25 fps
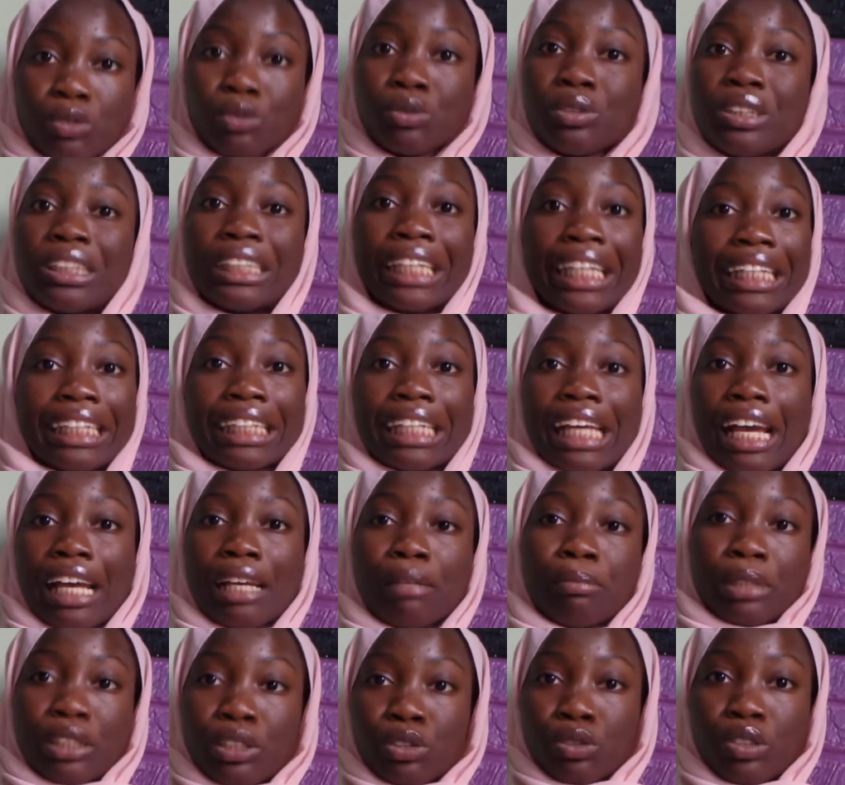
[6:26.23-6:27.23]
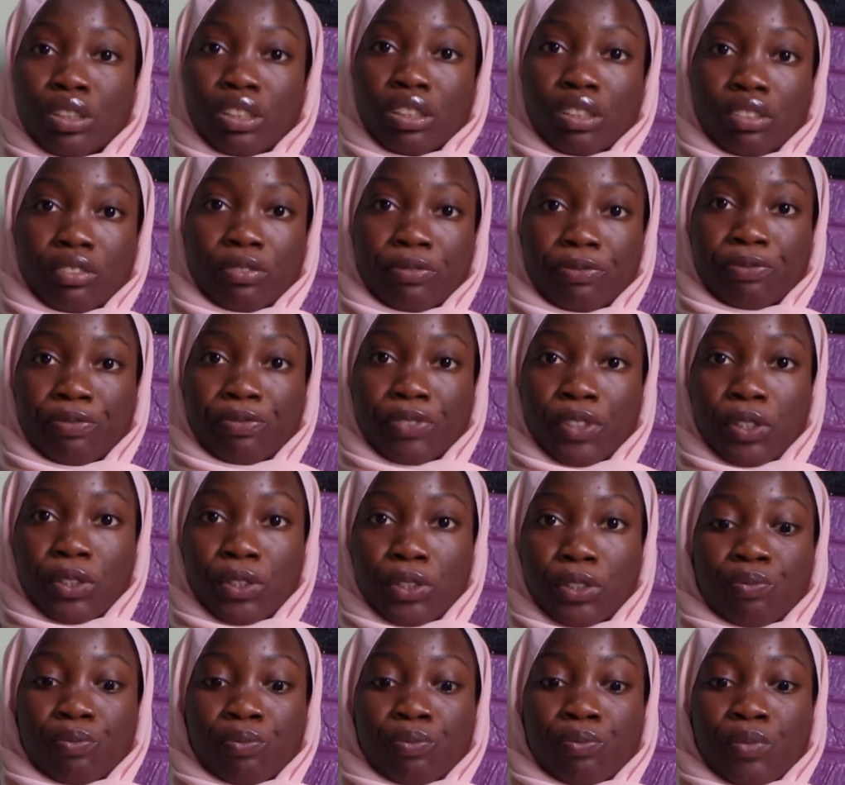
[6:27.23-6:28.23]
Don't think time is not enough,
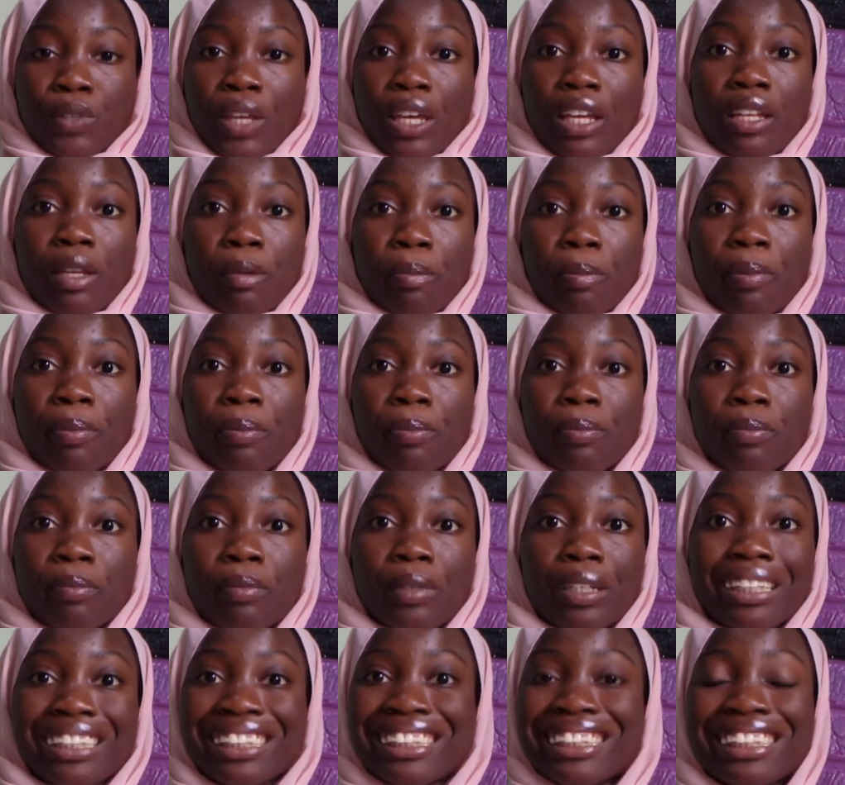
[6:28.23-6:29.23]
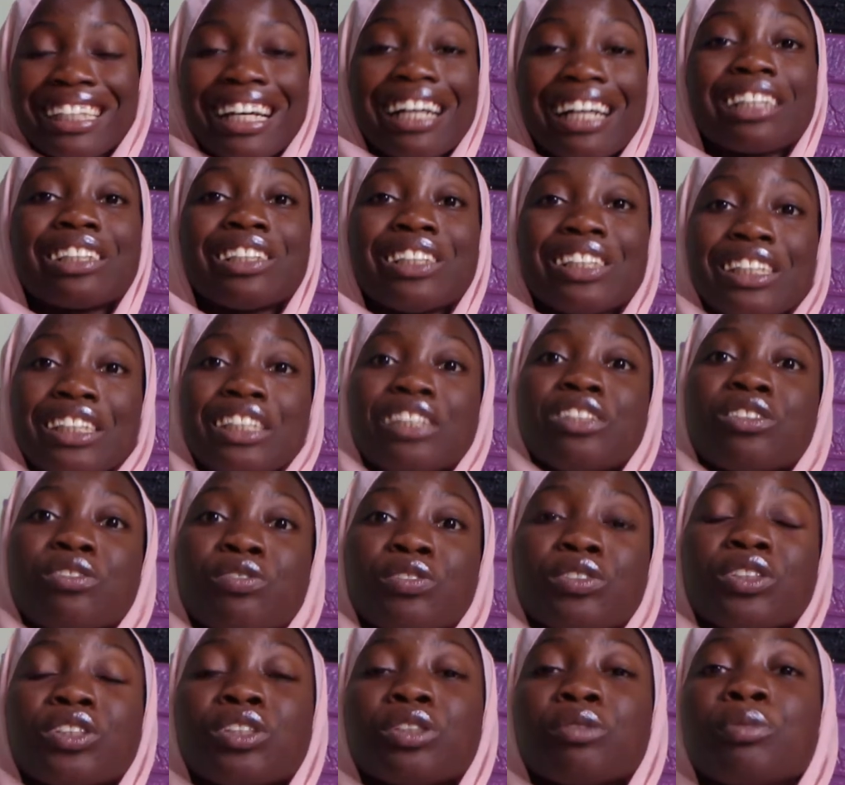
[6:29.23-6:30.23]
because it is actually enough,
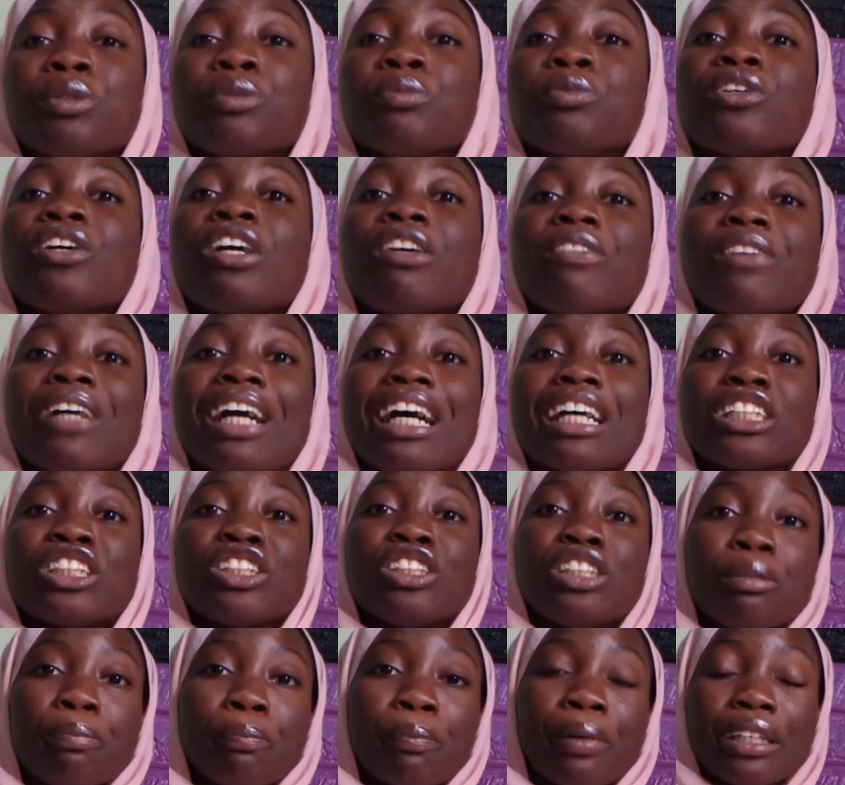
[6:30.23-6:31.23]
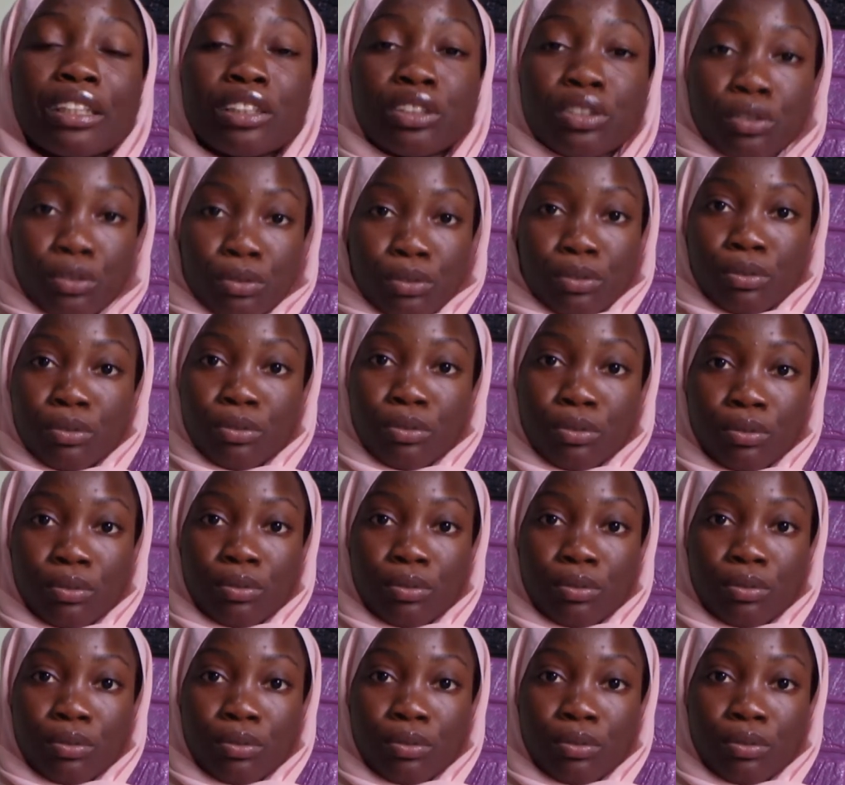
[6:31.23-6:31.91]
because some people have actually passed through